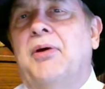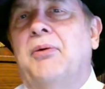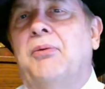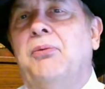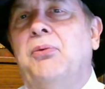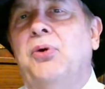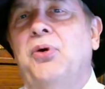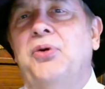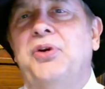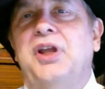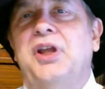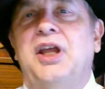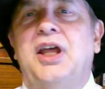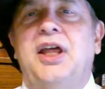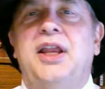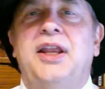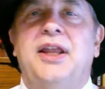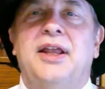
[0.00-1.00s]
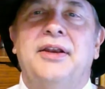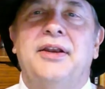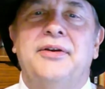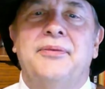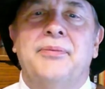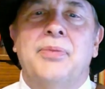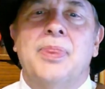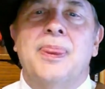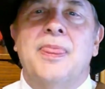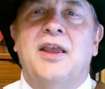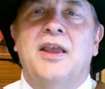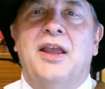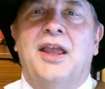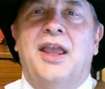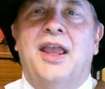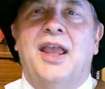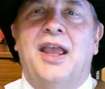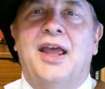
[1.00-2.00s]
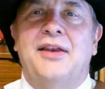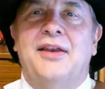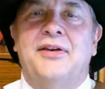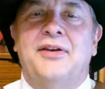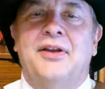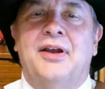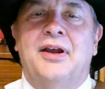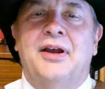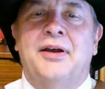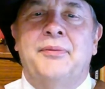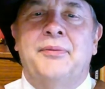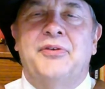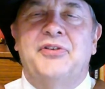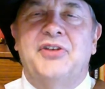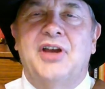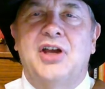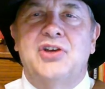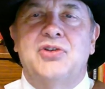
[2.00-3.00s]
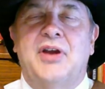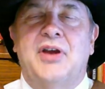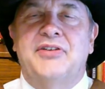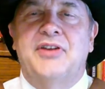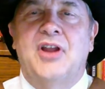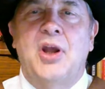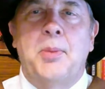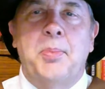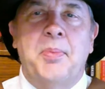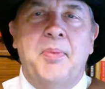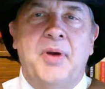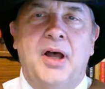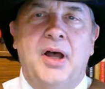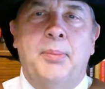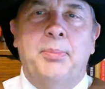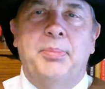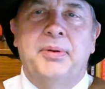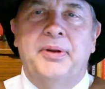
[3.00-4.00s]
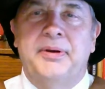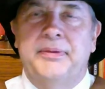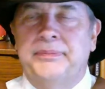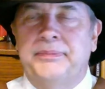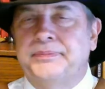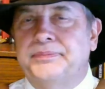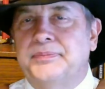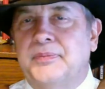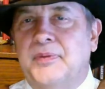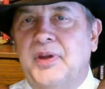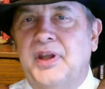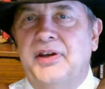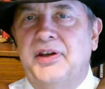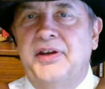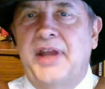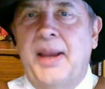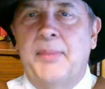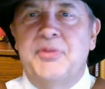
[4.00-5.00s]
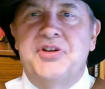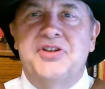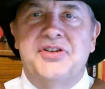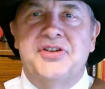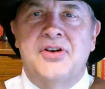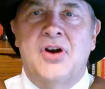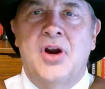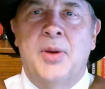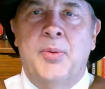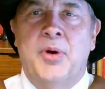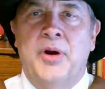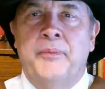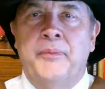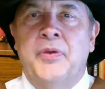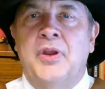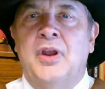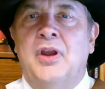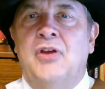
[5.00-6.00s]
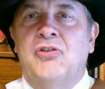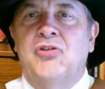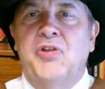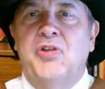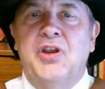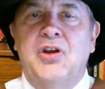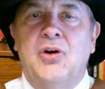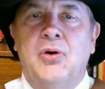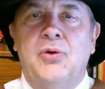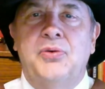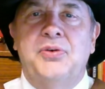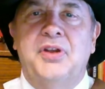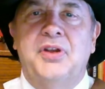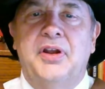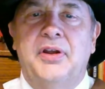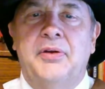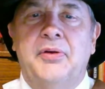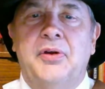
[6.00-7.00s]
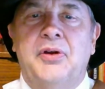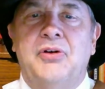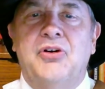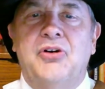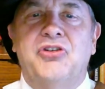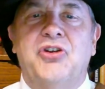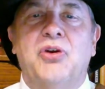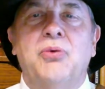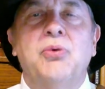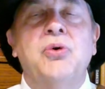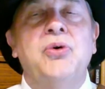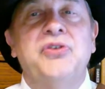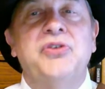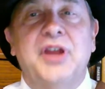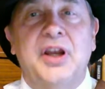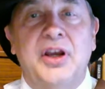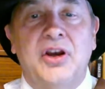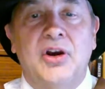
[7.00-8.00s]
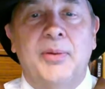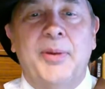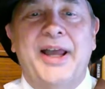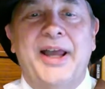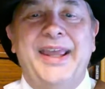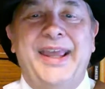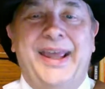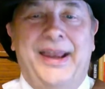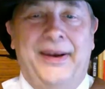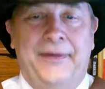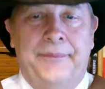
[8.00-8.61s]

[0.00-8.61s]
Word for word: wounded, and and uh, Sancho has to help him up, and he damages his armor, so they go to nurse their wounds at a nearby inn,